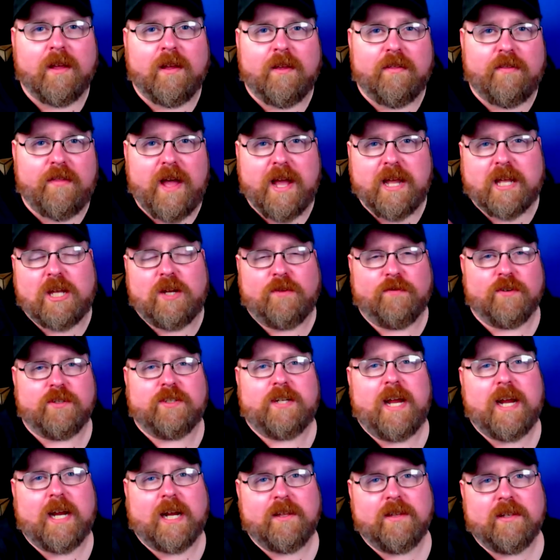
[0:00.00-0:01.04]
thank you for
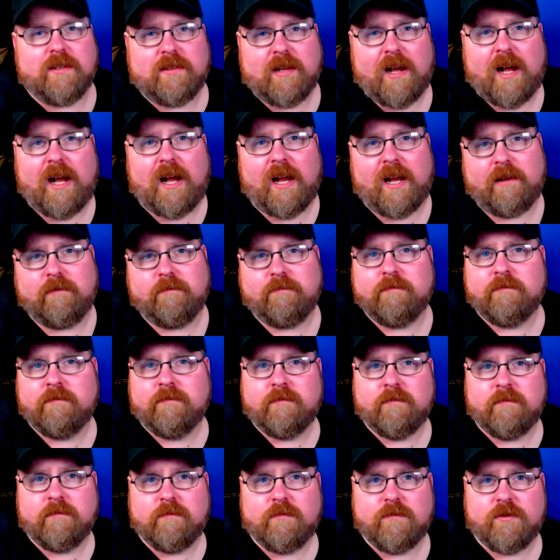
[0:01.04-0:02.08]
taking the time
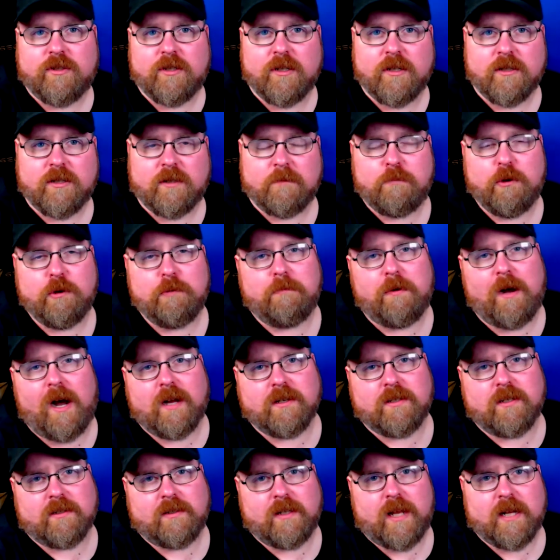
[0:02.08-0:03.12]
to put
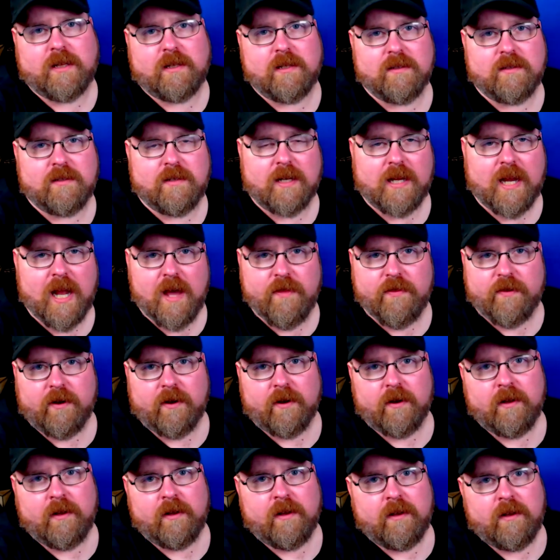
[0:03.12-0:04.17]
boxes like this
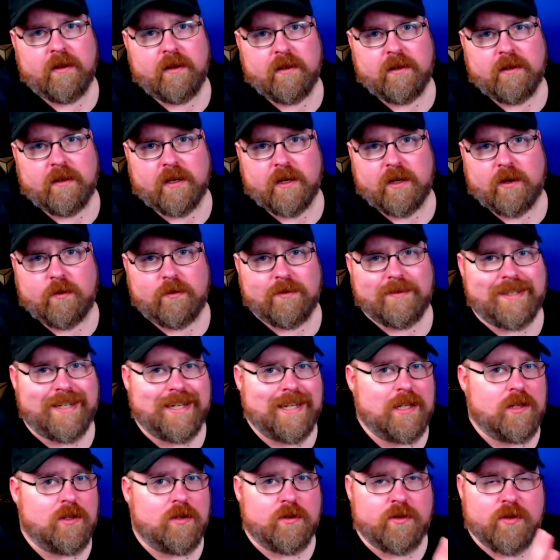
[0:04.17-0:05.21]
together. You know,
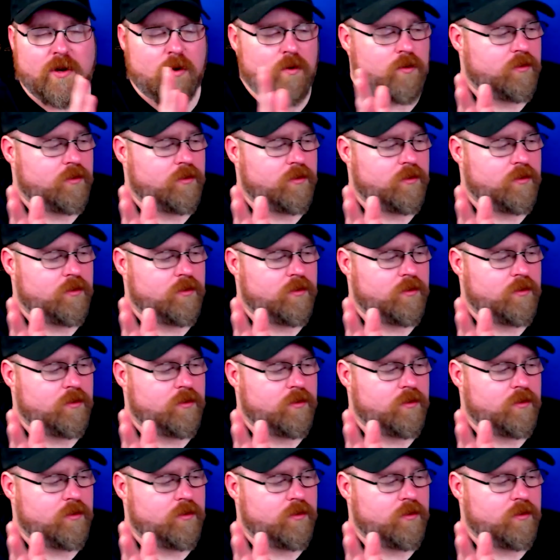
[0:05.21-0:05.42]
deal or no